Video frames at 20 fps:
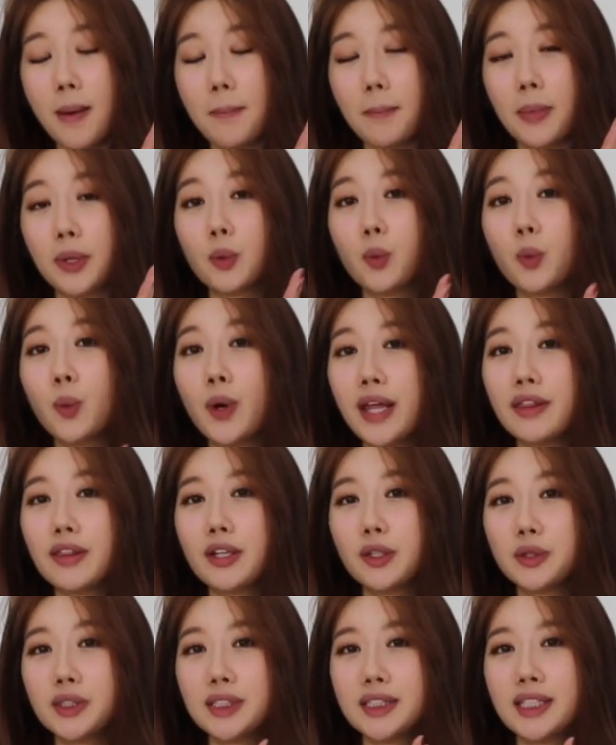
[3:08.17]
but when
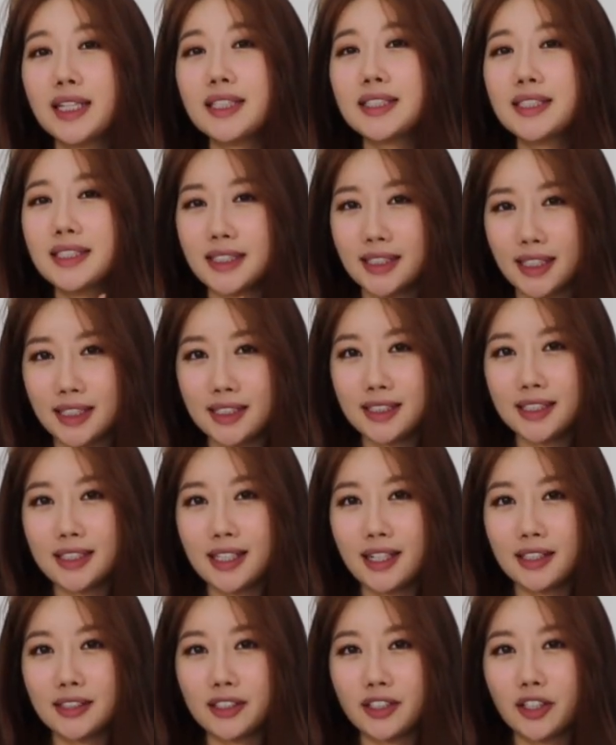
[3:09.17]
those dead skin
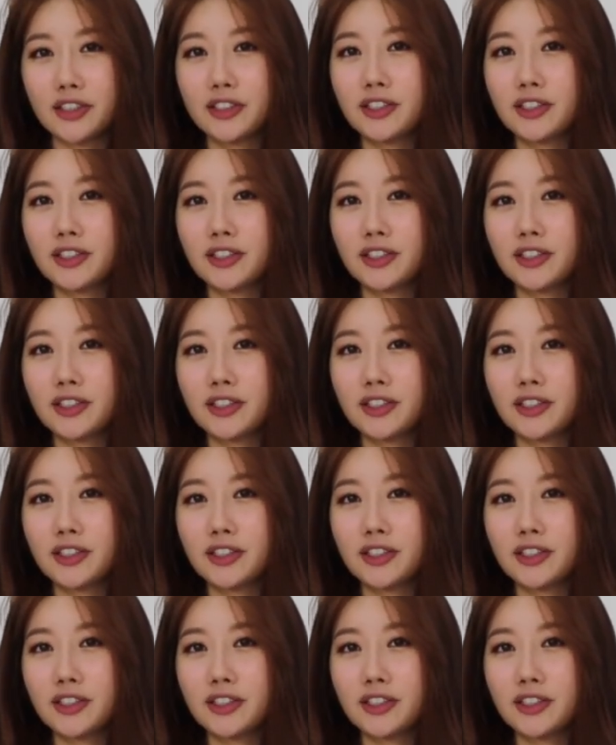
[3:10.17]
cells are